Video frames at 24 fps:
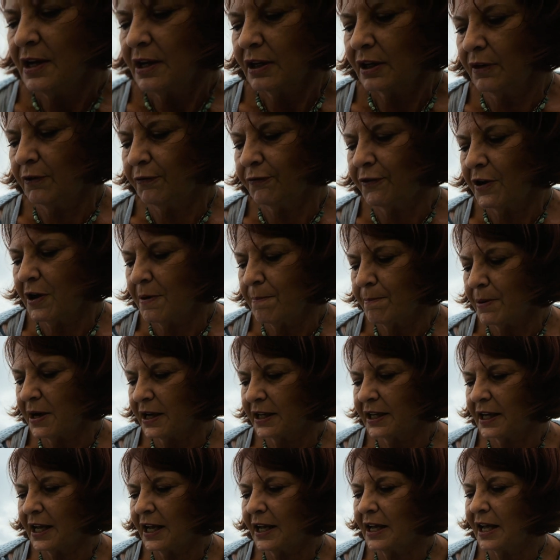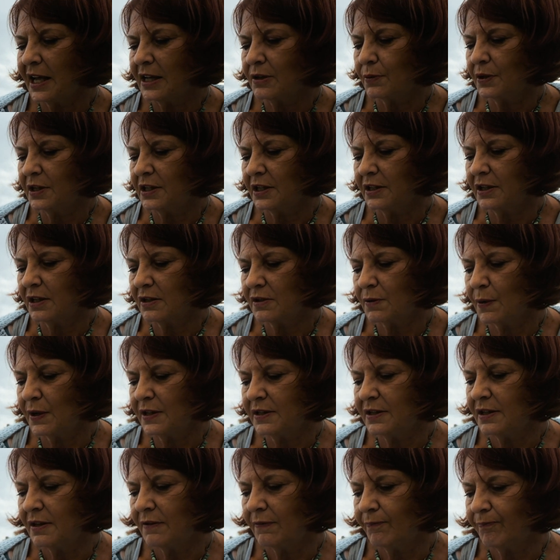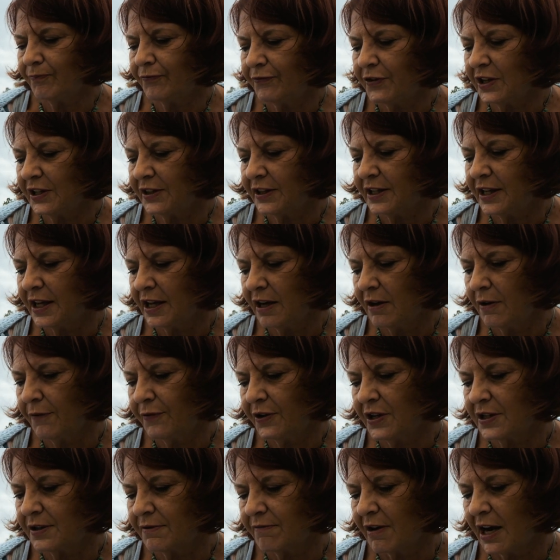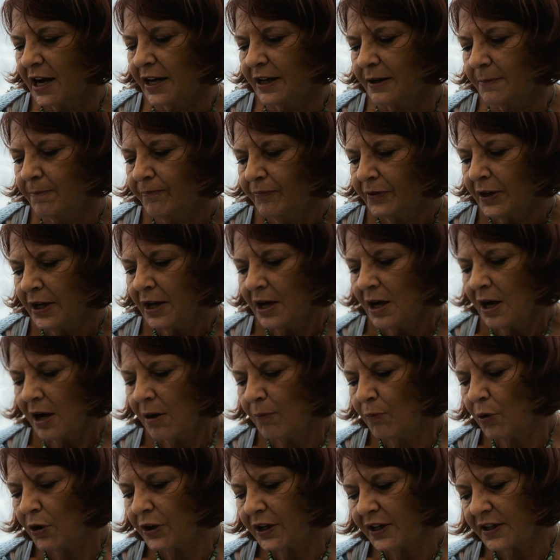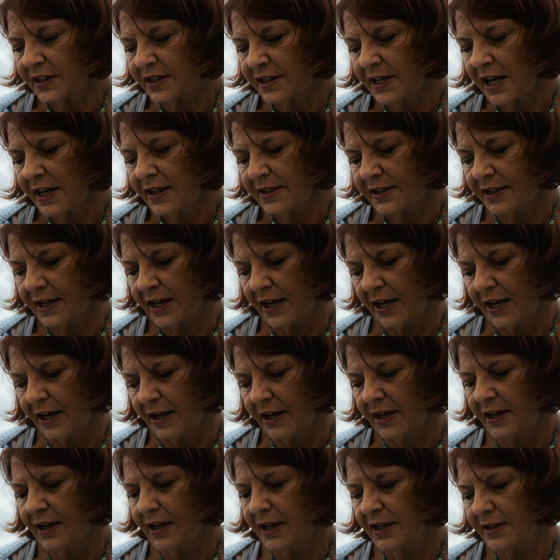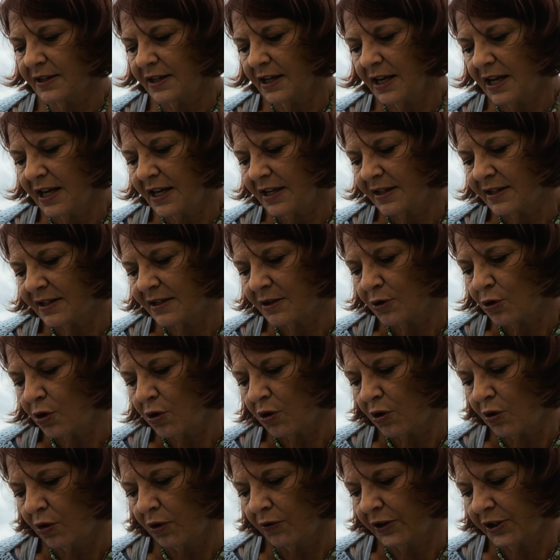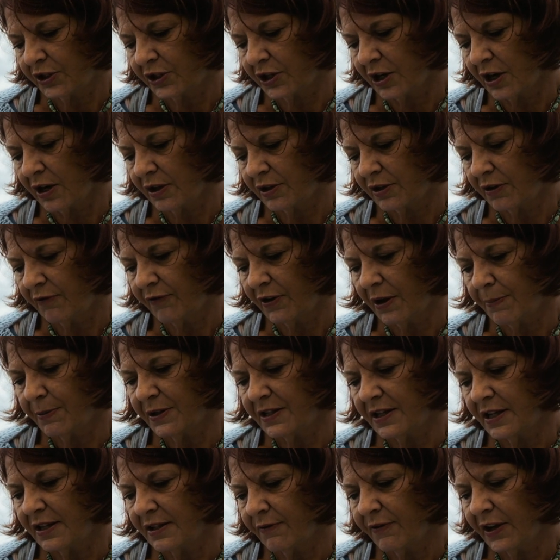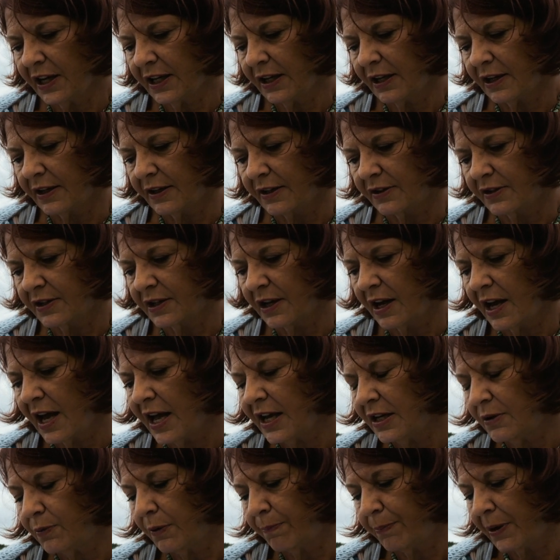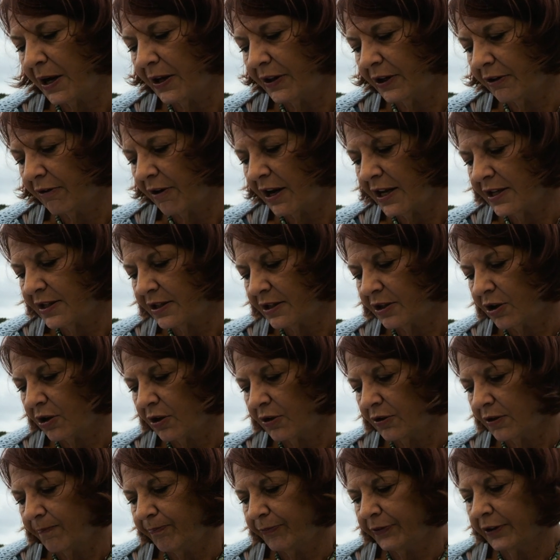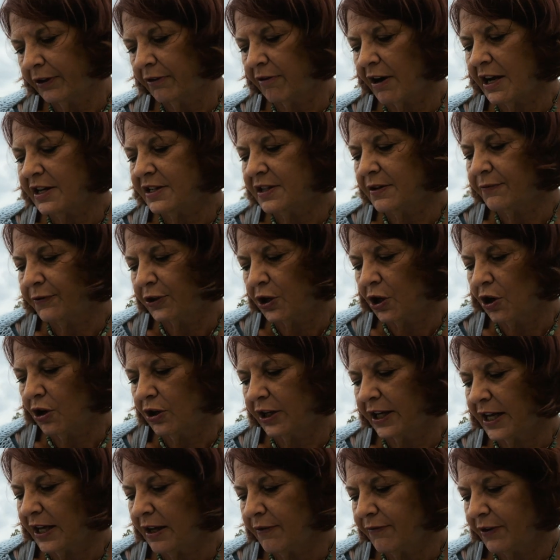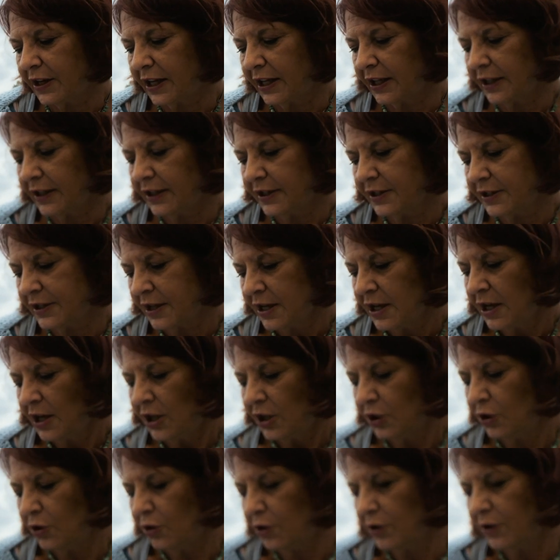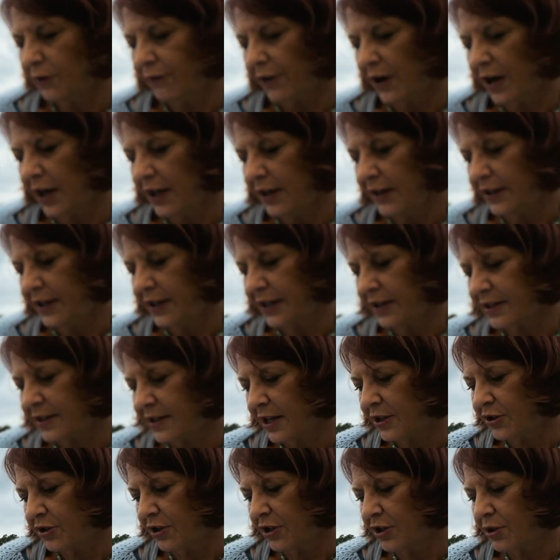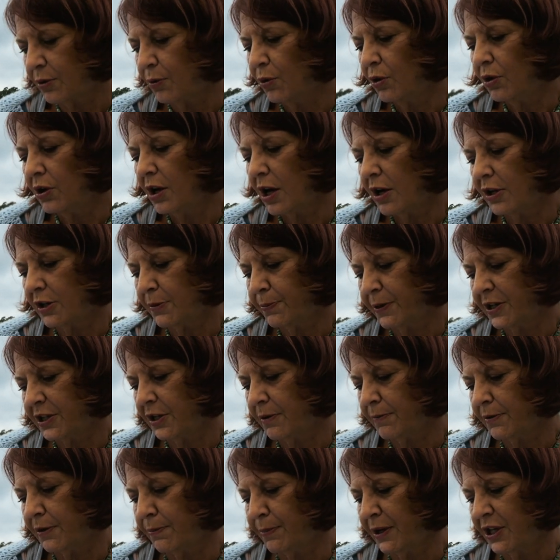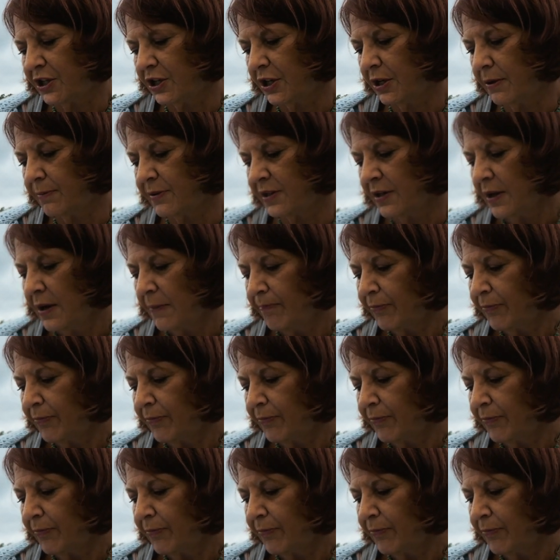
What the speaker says: confirmed by King Edward in the 25th year of his reign. And what it says here is that he saw the Charter of Liberties of England. So Edward, by the grace of God, King of England, Lord of Ireland, etc., to all archbishops, bishops,